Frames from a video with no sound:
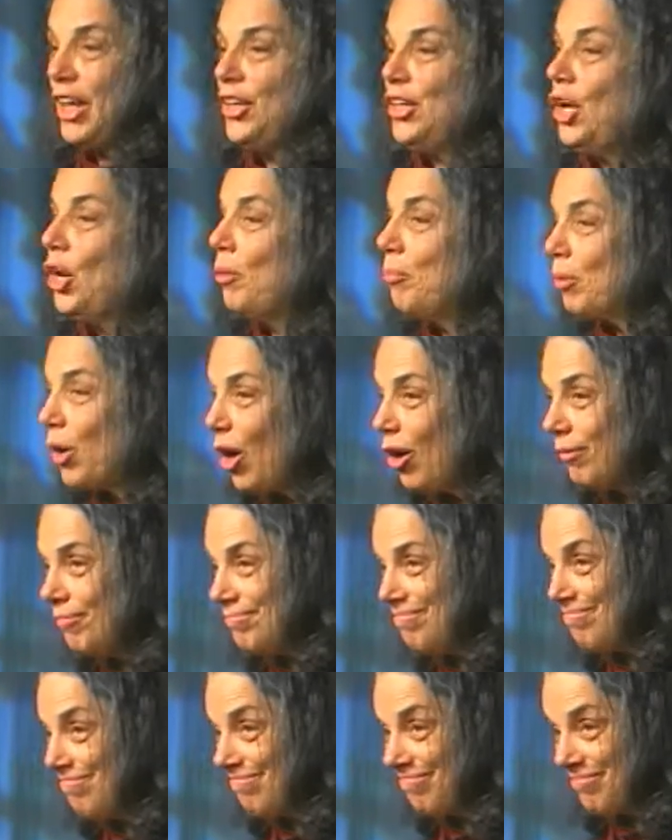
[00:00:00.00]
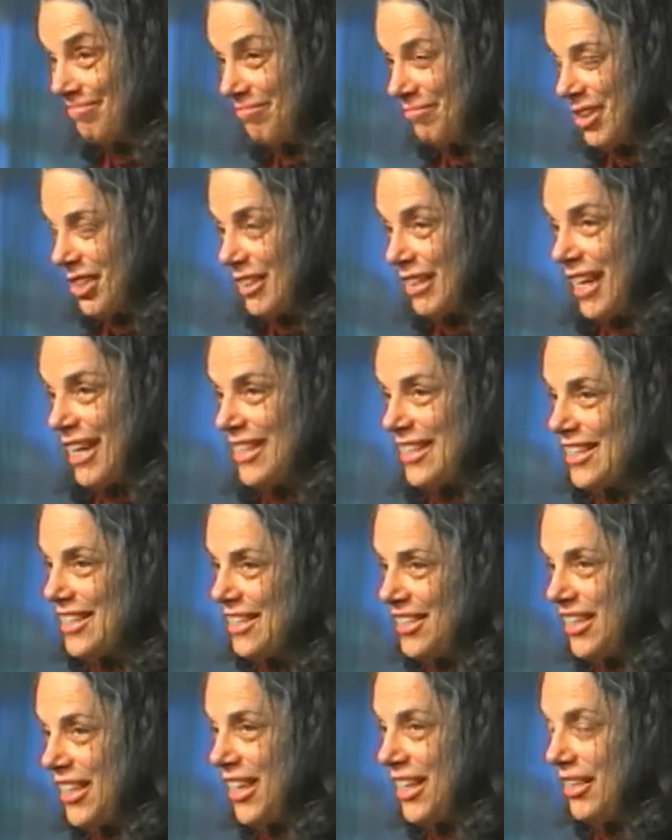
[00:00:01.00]
Yo, bro, it's nice
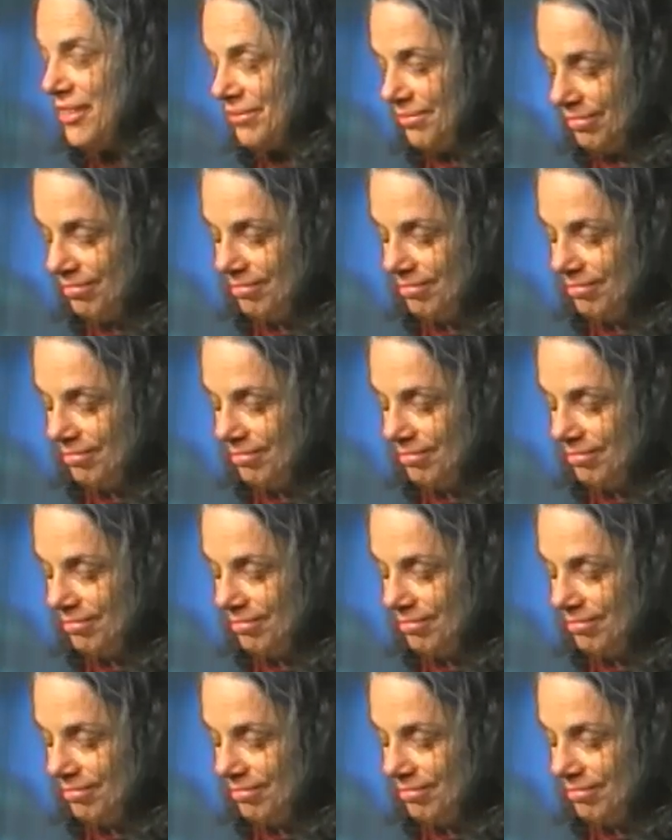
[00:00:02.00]
to see you.